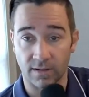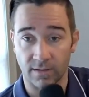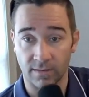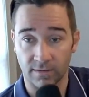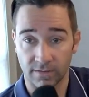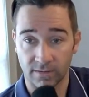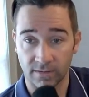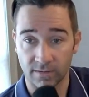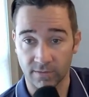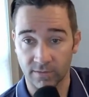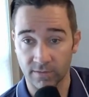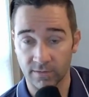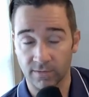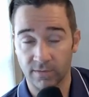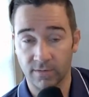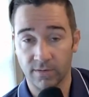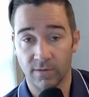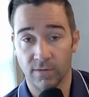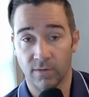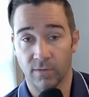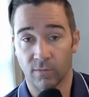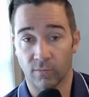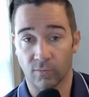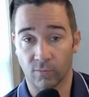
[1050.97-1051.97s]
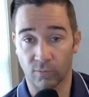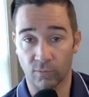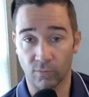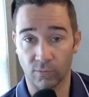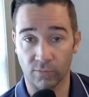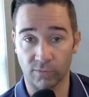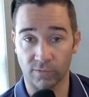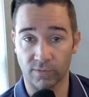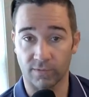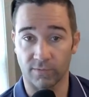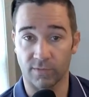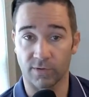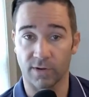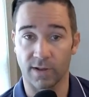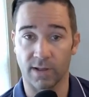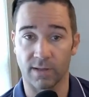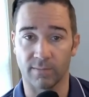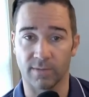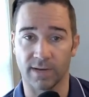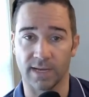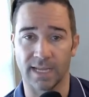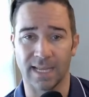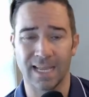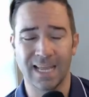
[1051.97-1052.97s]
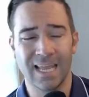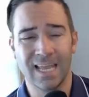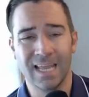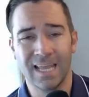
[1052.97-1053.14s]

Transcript: your rules of your company.